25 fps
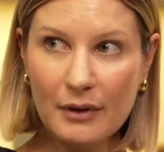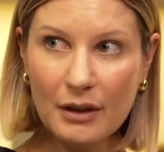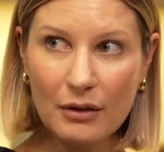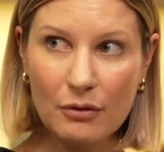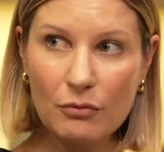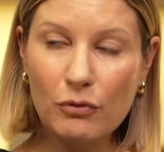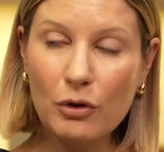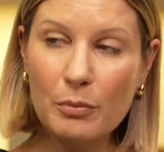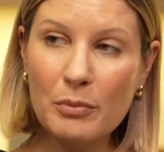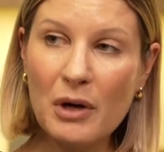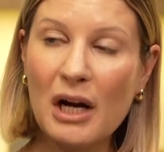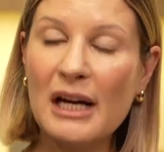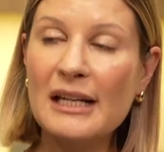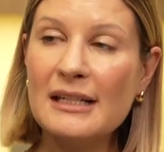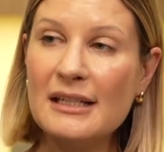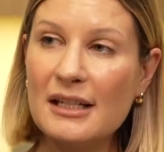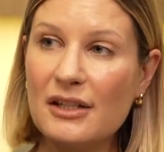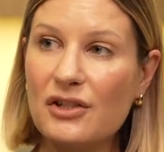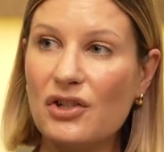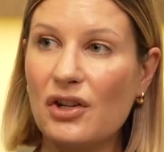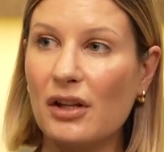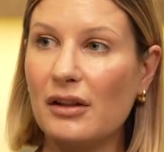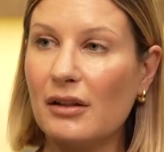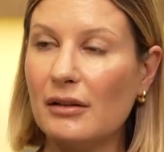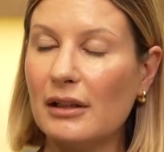Remind
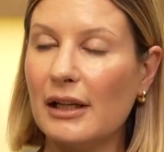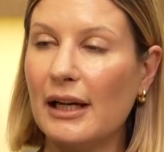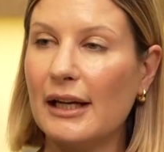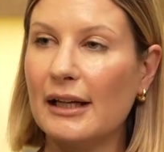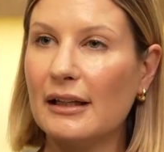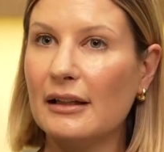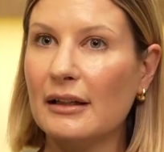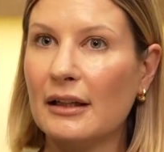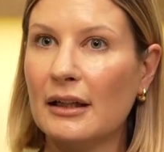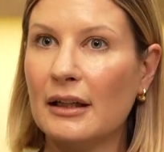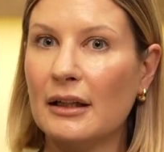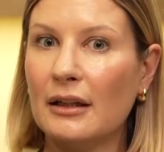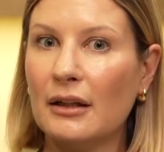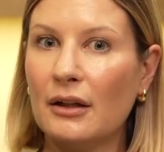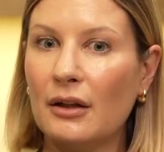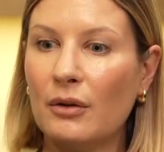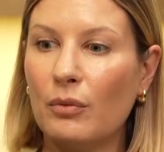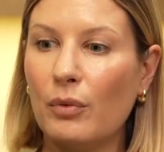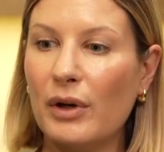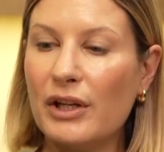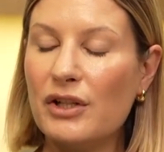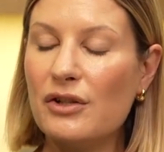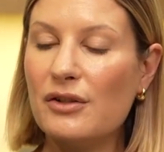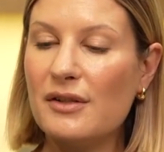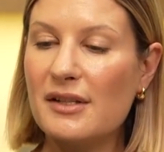each other, like
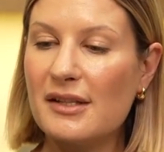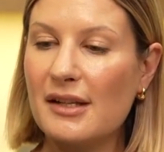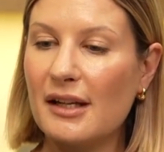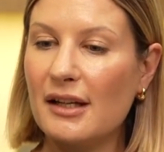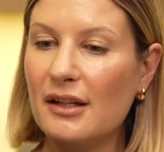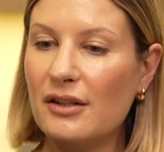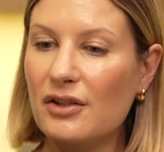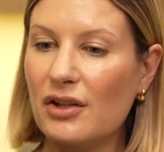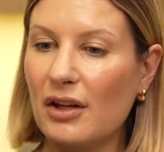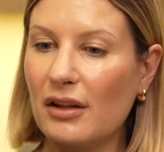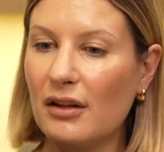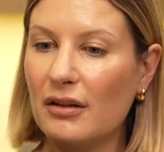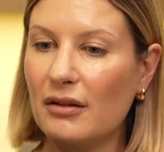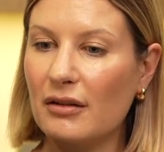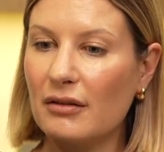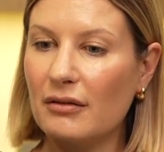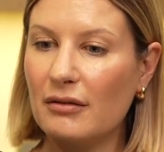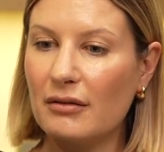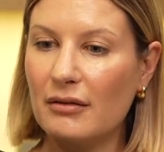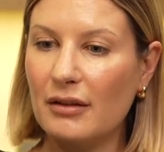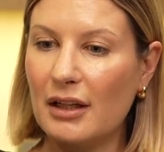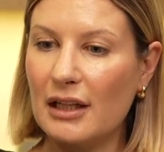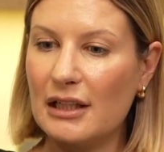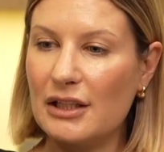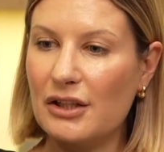when you see each other
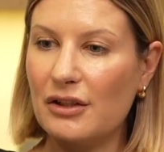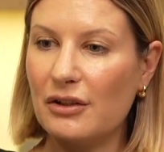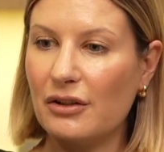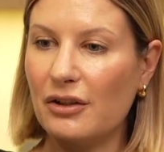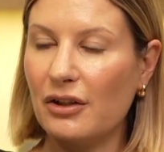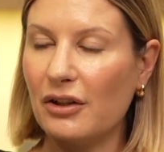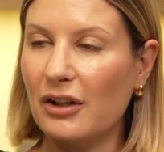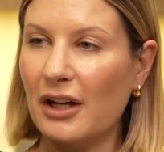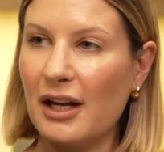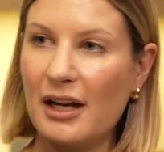and you go,